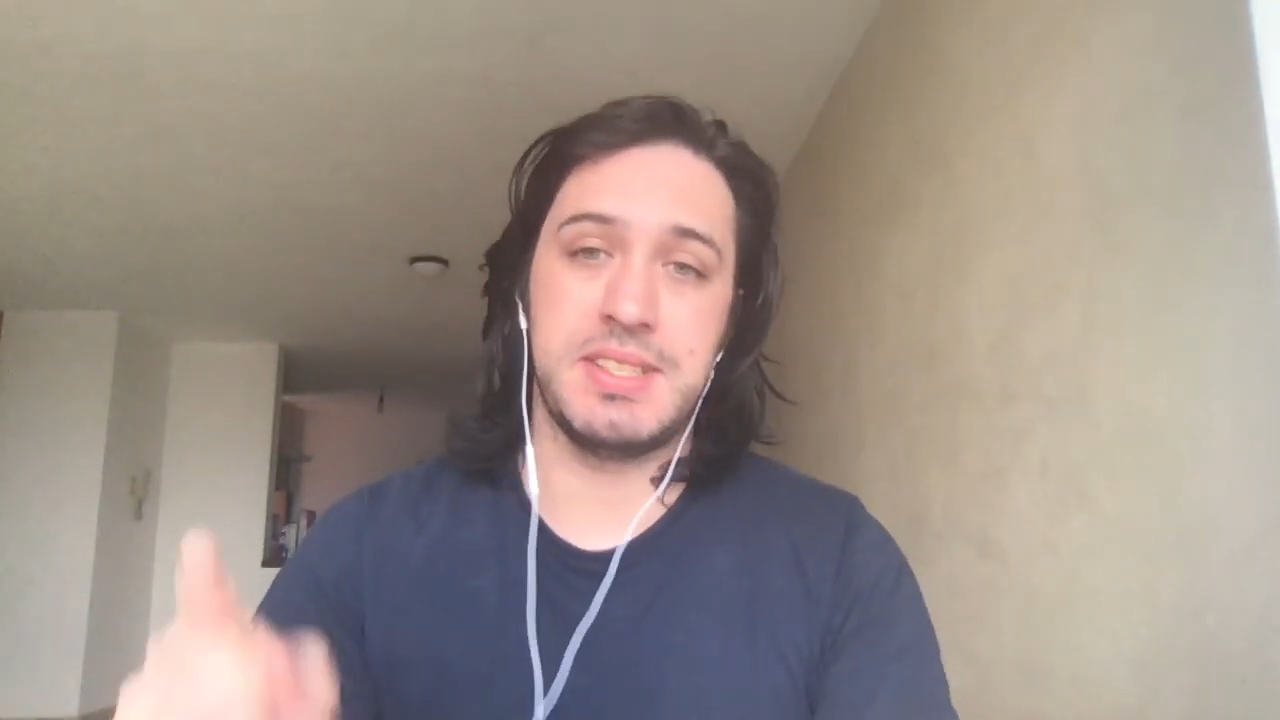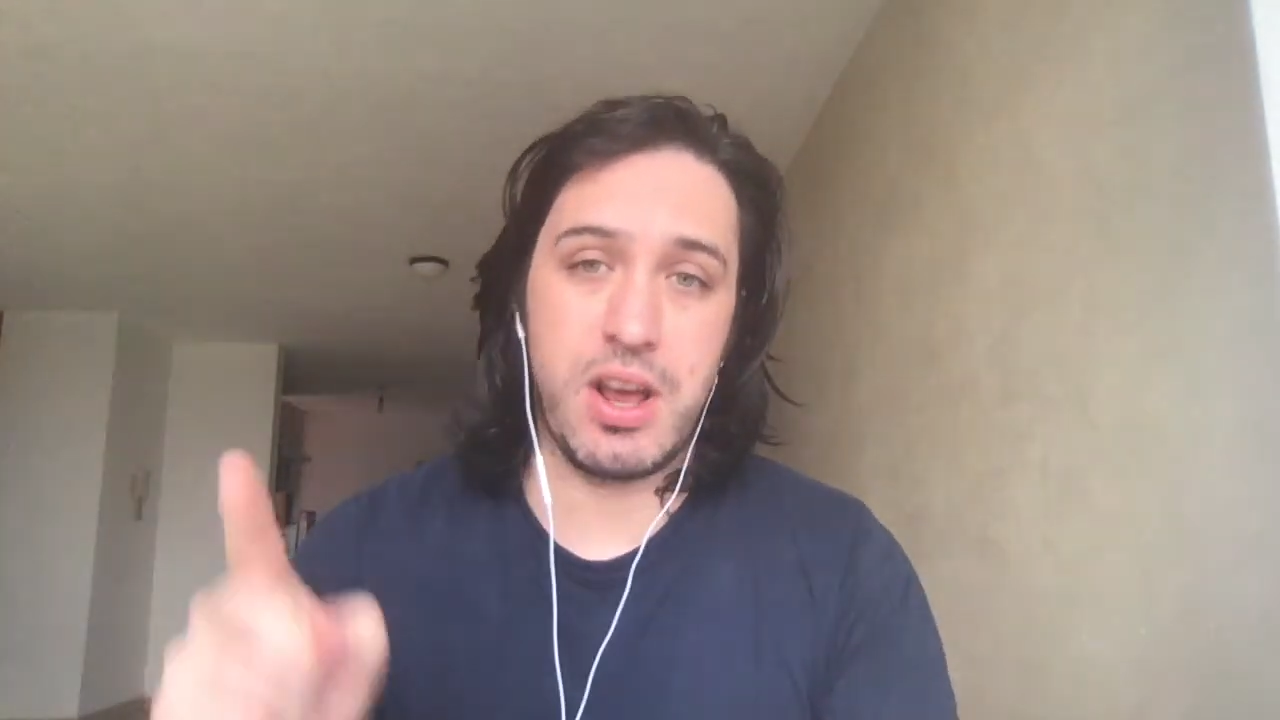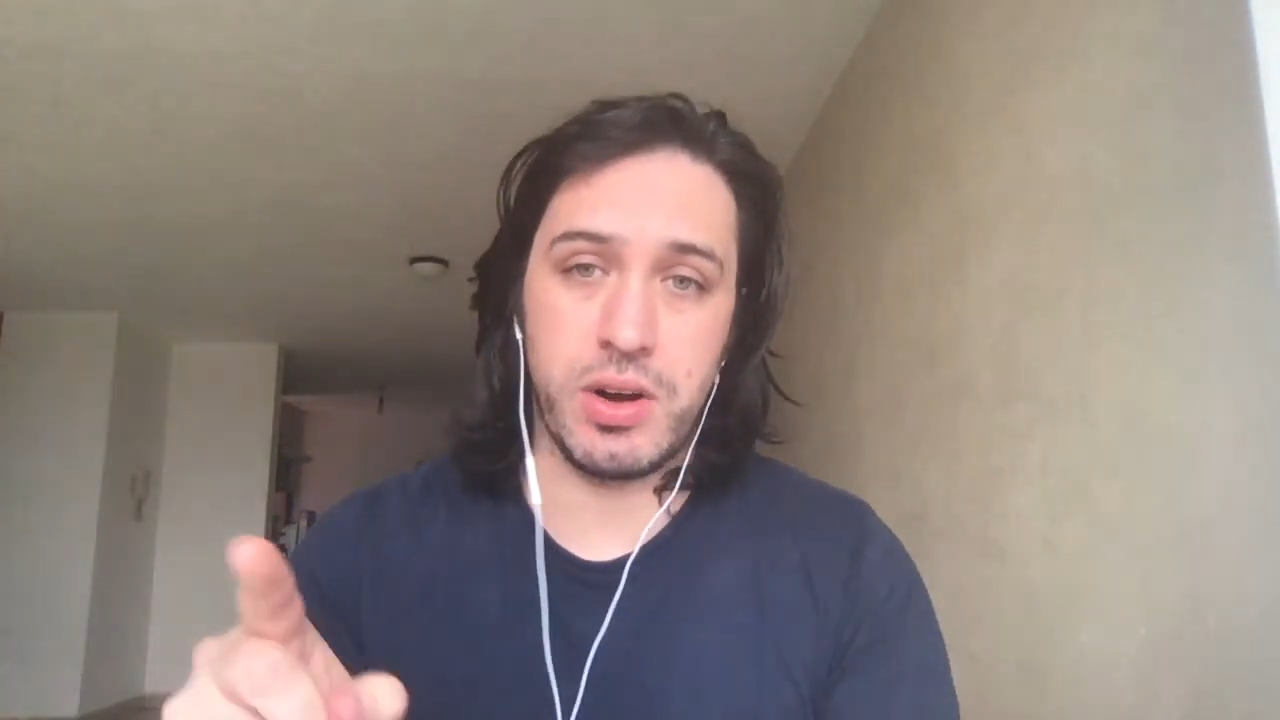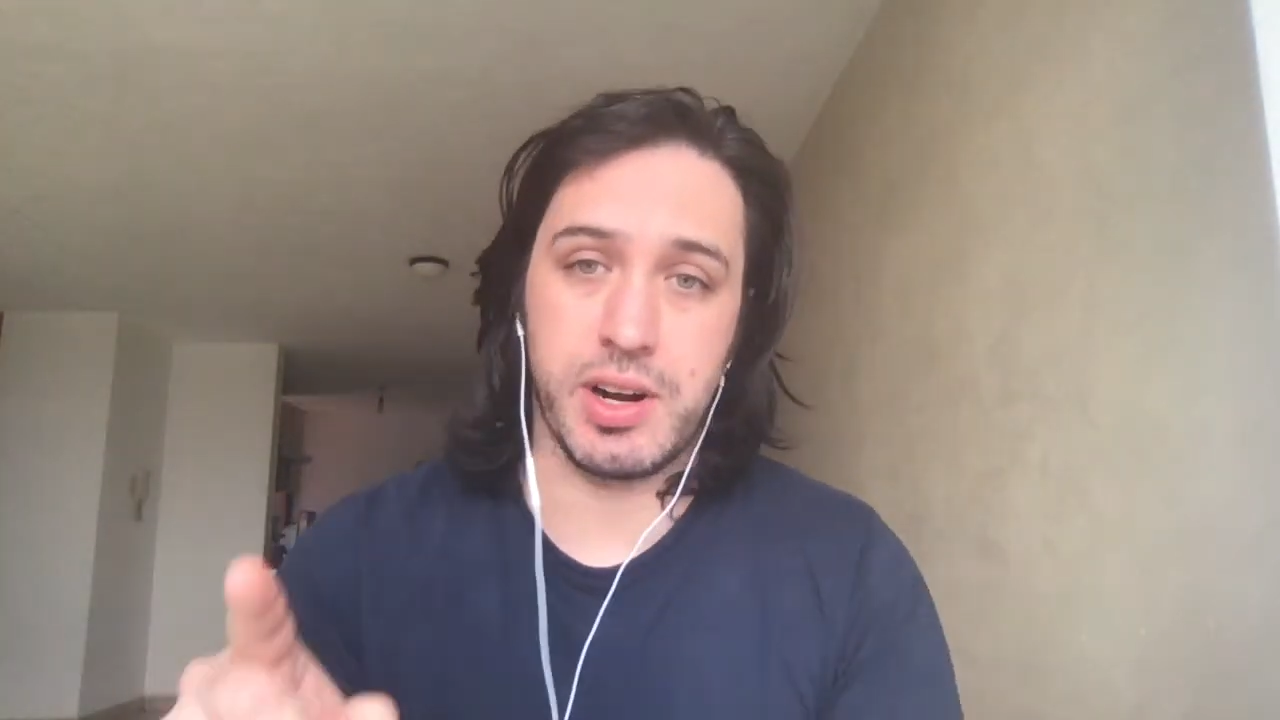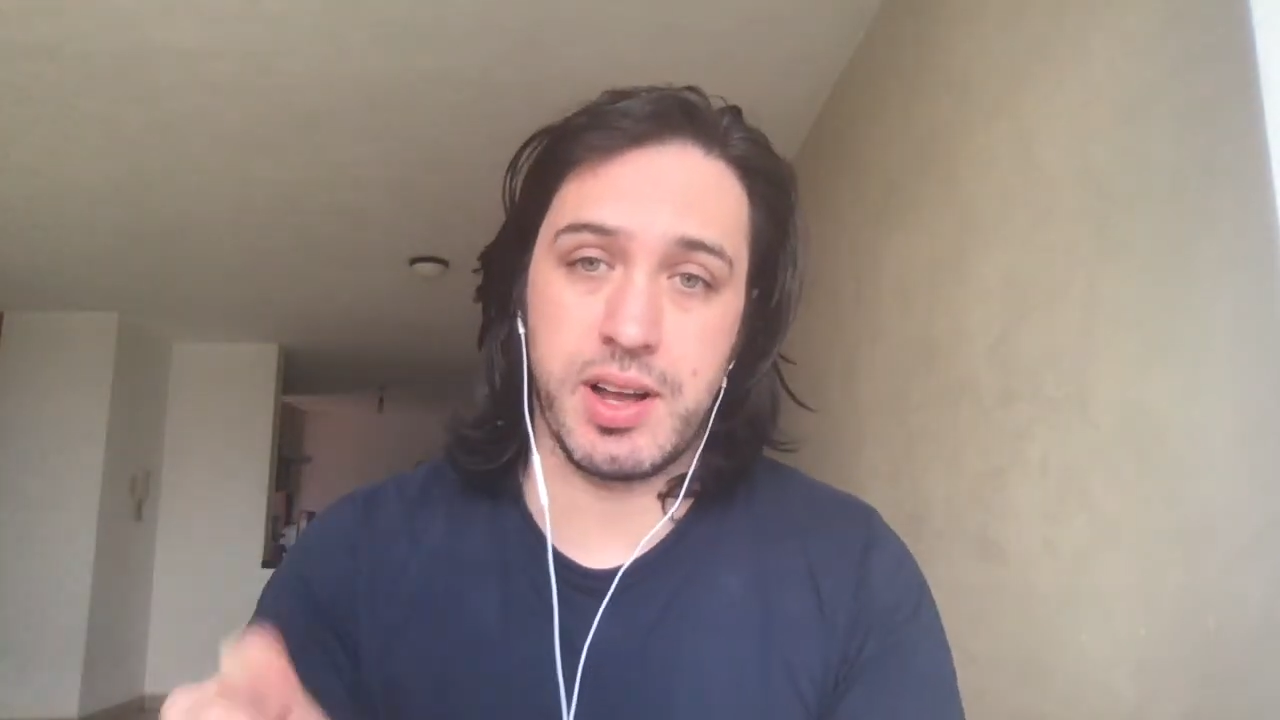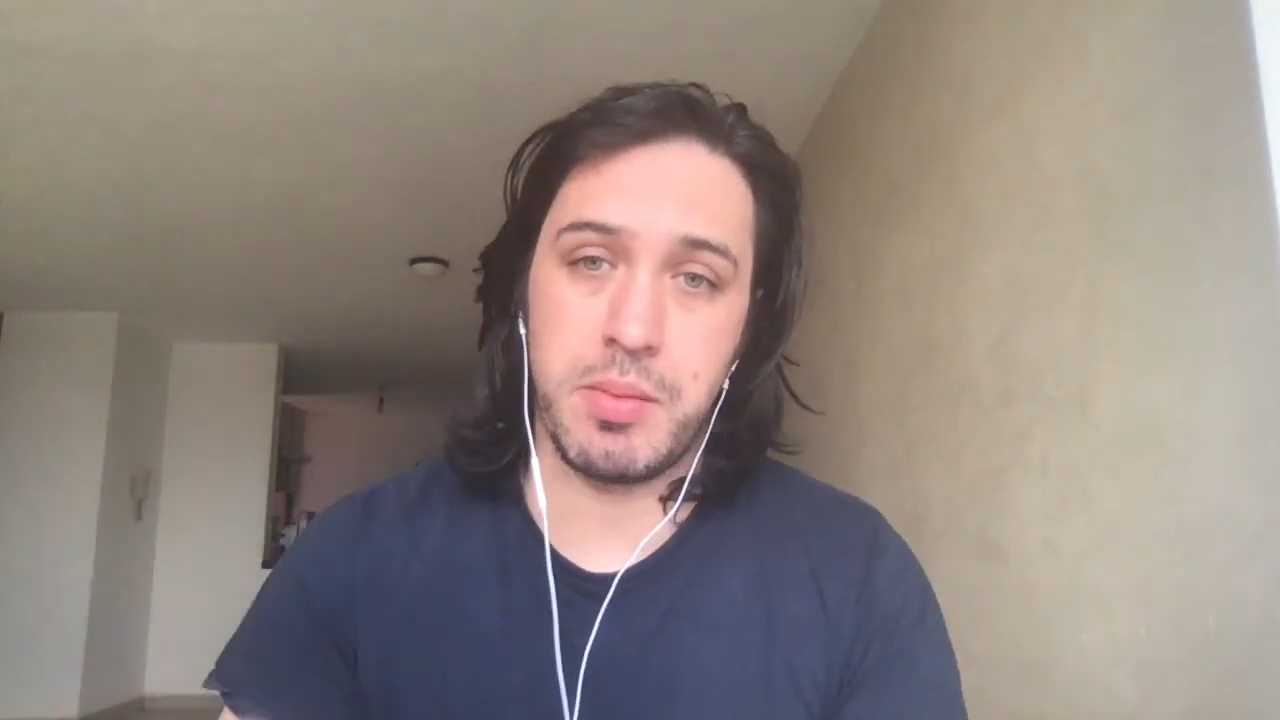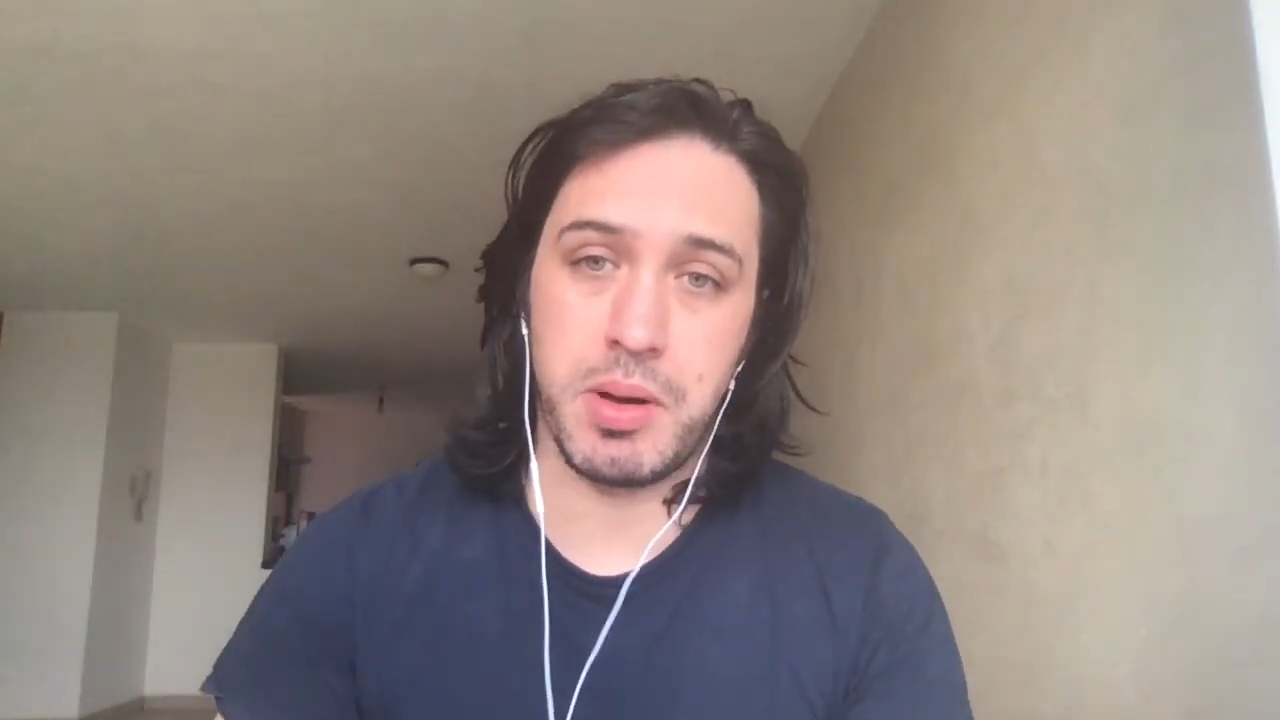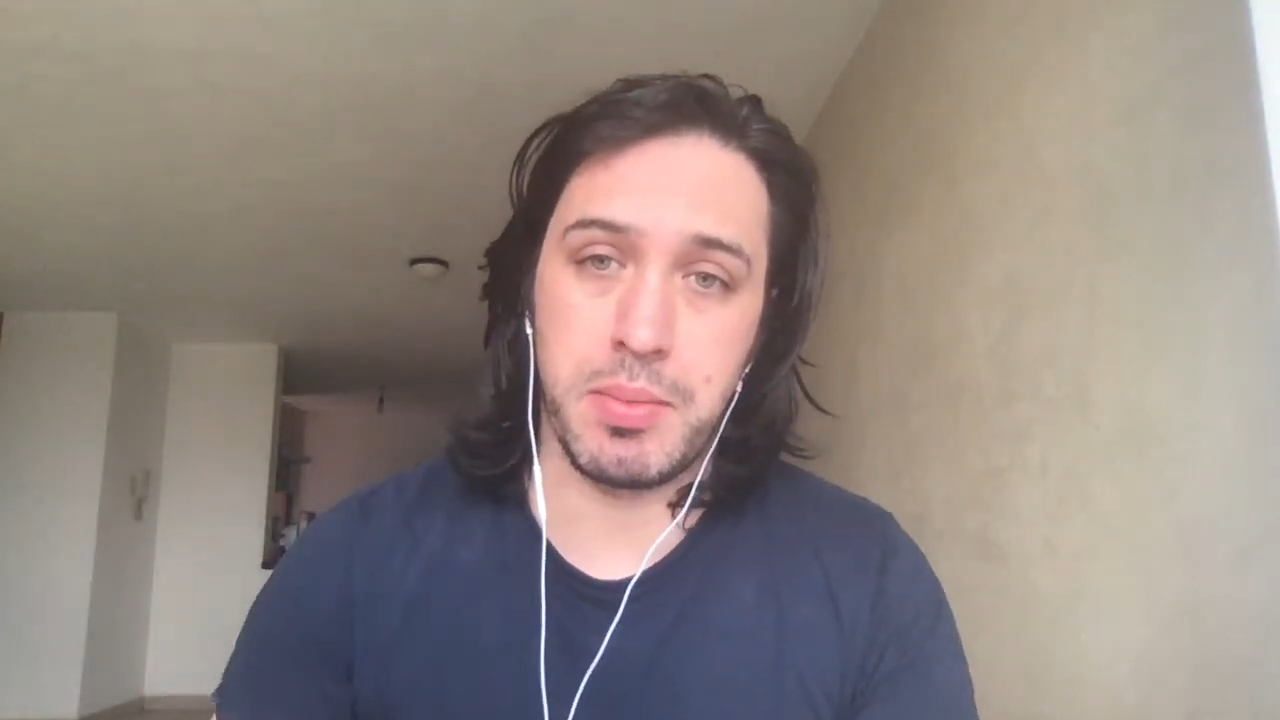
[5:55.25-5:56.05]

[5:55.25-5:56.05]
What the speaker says: on your come up.